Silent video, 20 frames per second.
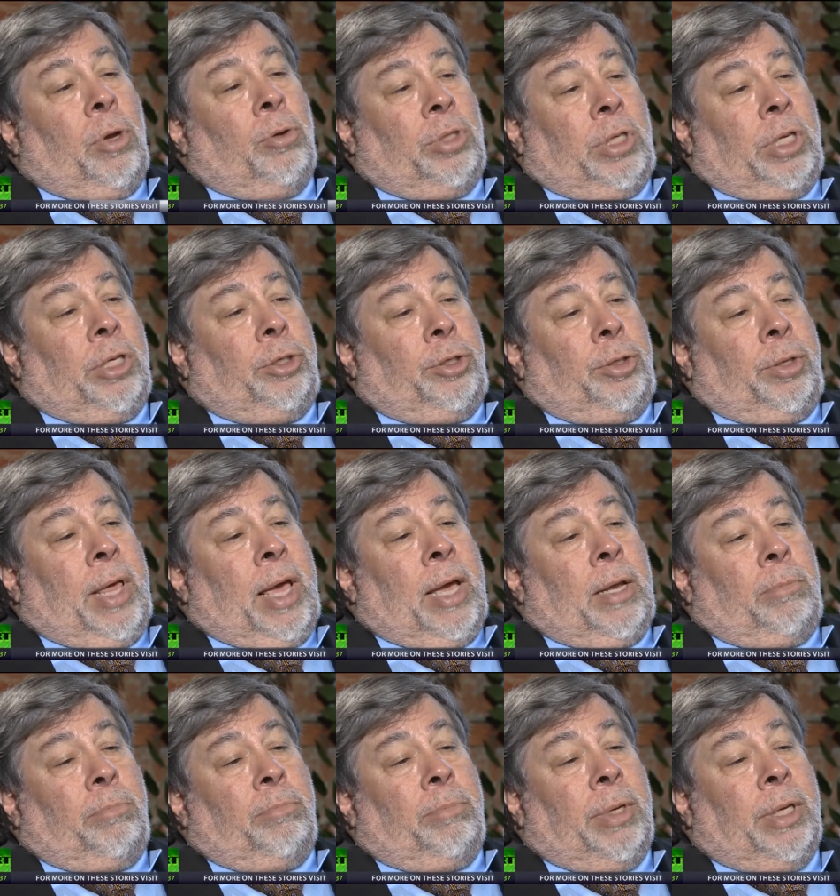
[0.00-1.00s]
goes into
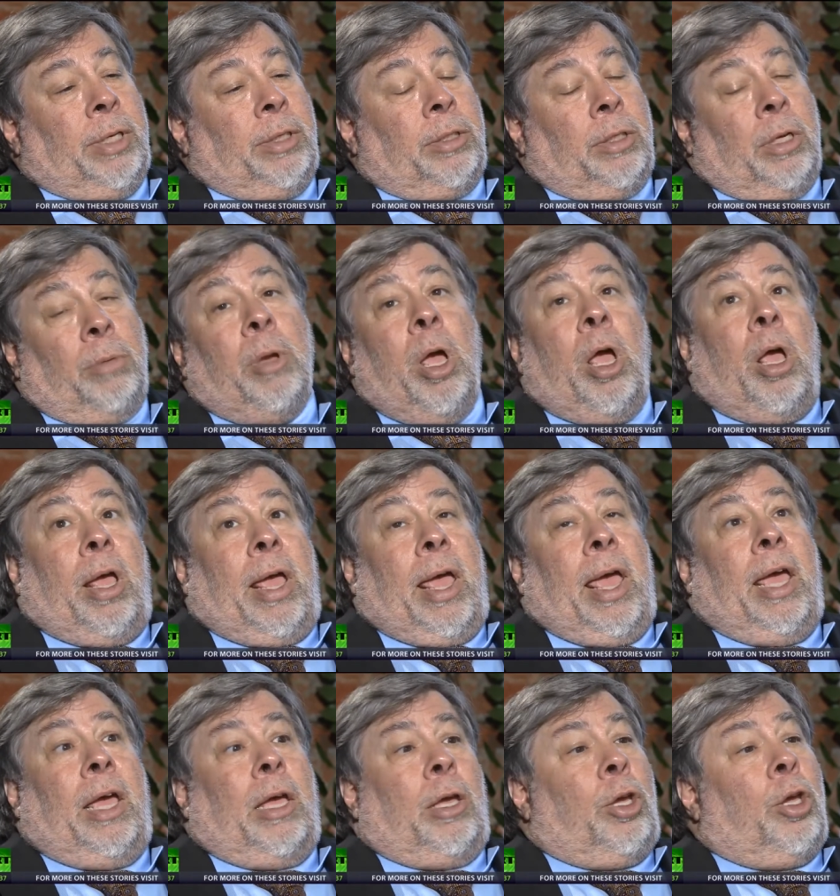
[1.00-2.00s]
that. But
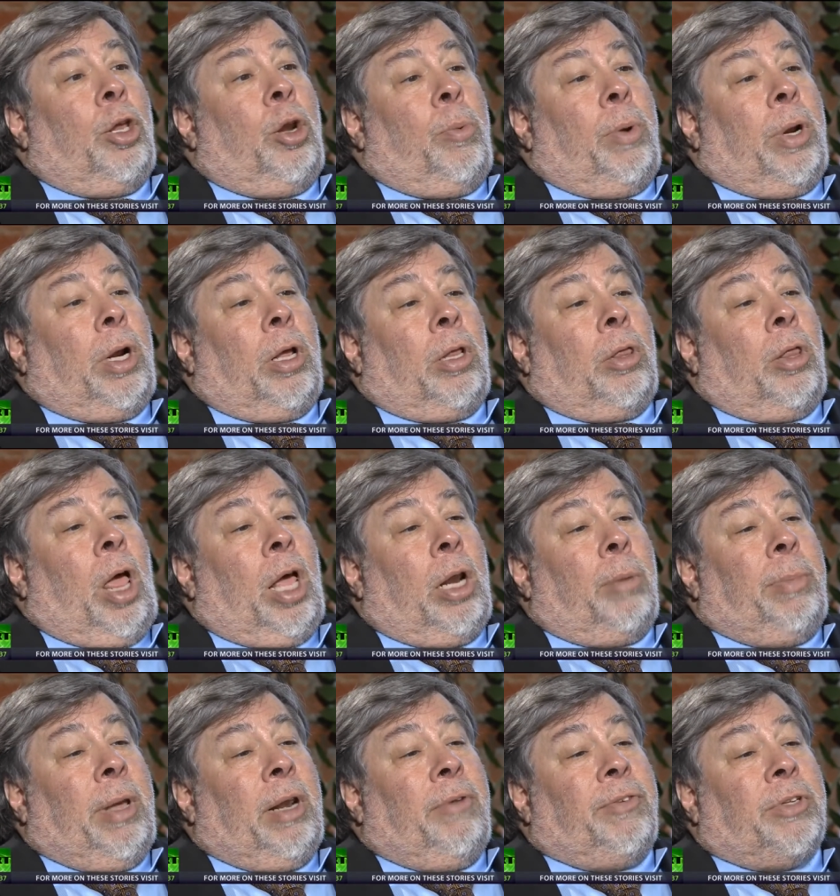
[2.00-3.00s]
hey, you know what? A lot
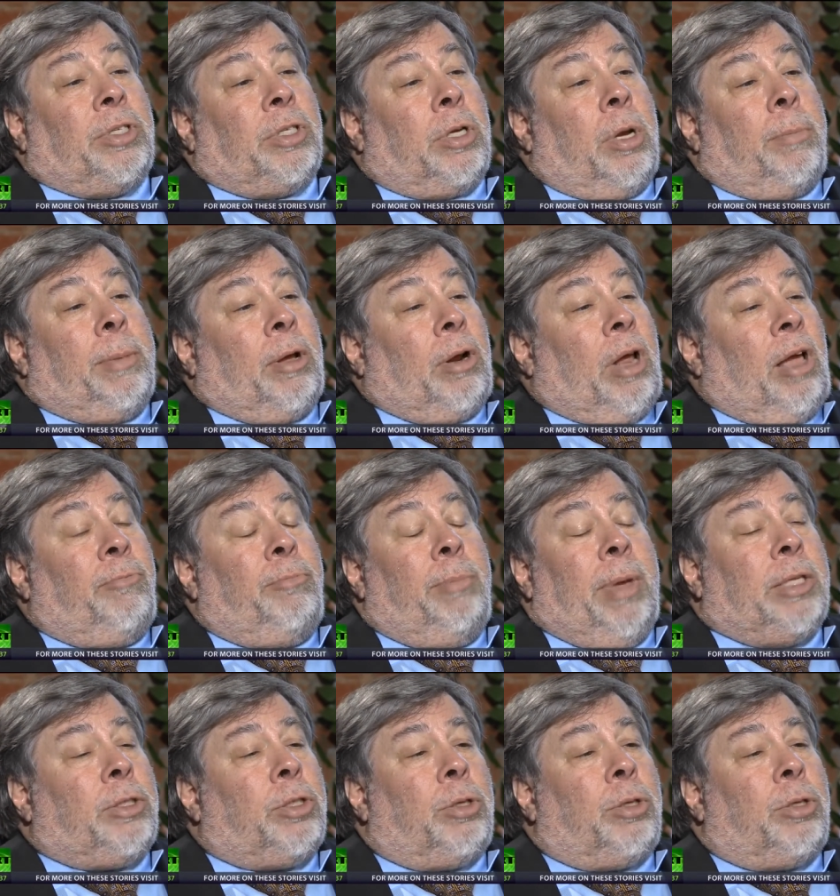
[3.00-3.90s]
of benefits have come out. I've met